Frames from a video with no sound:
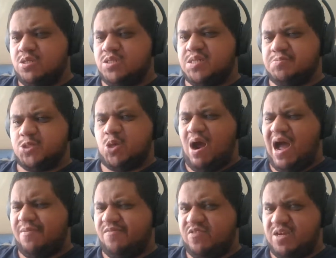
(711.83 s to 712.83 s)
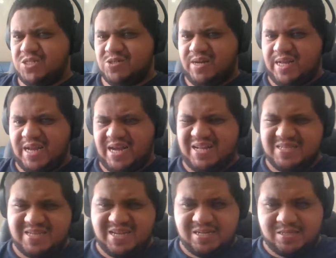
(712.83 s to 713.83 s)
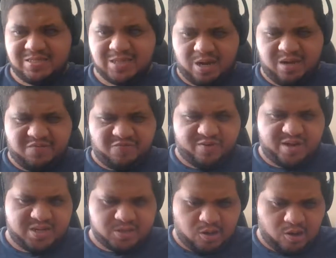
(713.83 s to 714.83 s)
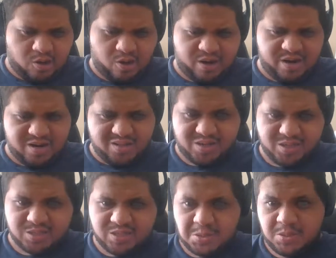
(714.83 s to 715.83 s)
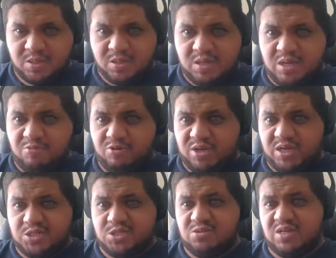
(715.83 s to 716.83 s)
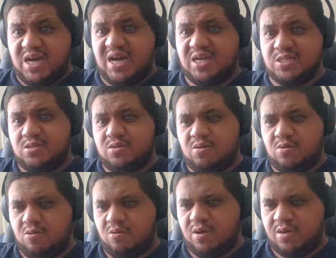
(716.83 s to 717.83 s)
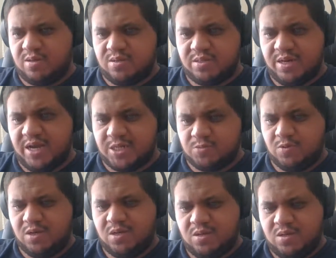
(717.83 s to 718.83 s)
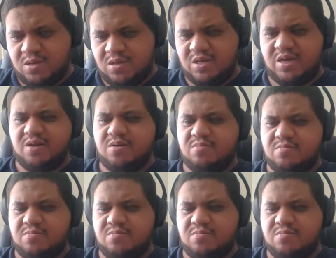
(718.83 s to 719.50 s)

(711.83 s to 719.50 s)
Subscribe if you enjoy the content. Tell your friends, all that other good stuff. And we'll catch you guys on the next one. Later.